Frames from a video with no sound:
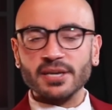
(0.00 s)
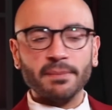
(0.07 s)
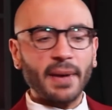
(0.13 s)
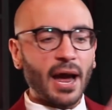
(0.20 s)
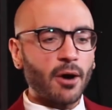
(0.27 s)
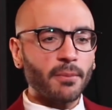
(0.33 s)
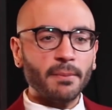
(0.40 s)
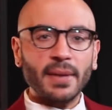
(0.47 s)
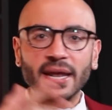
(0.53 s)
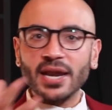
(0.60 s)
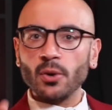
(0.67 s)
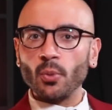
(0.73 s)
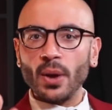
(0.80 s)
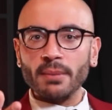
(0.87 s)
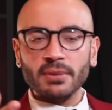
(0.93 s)
about men
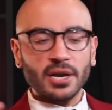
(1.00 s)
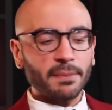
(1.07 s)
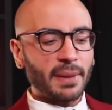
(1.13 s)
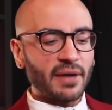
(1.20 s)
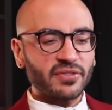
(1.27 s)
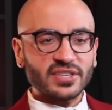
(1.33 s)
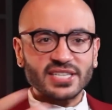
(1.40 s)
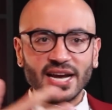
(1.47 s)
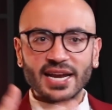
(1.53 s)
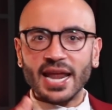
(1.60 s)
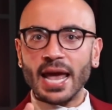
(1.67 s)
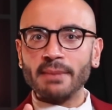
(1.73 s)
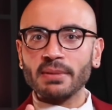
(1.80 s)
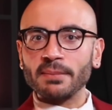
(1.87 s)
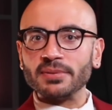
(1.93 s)
and women, about the
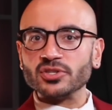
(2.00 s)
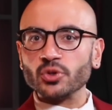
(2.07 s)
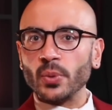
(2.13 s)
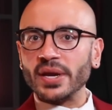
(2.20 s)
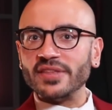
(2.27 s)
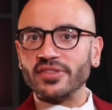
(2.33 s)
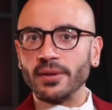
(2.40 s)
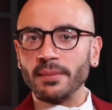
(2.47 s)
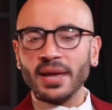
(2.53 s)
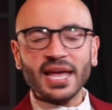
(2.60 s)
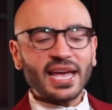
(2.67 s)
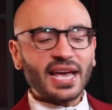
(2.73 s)
dynamic between them,